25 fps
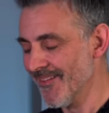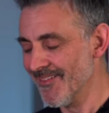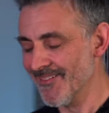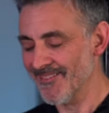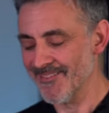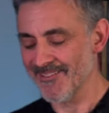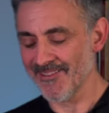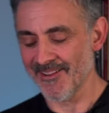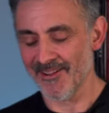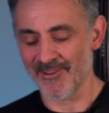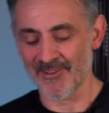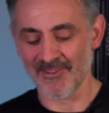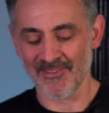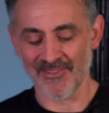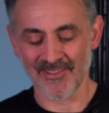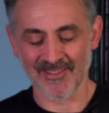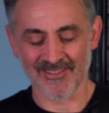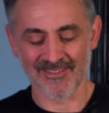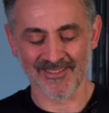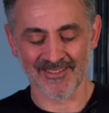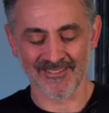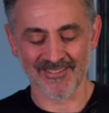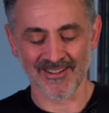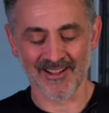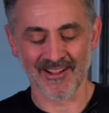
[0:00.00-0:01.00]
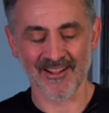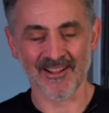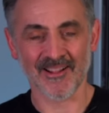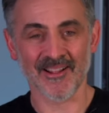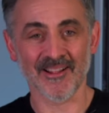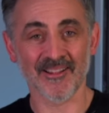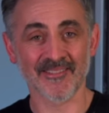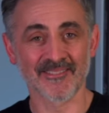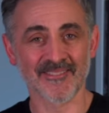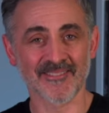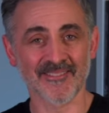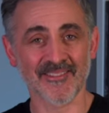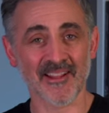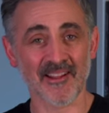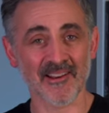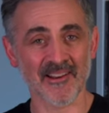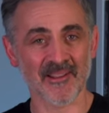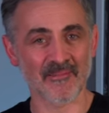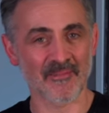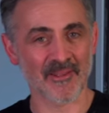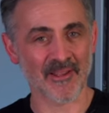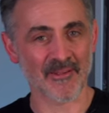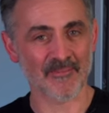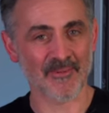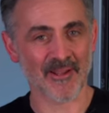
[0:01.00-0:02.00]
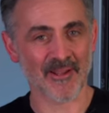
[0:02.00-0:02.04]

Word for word: So this is a, a stunning bit of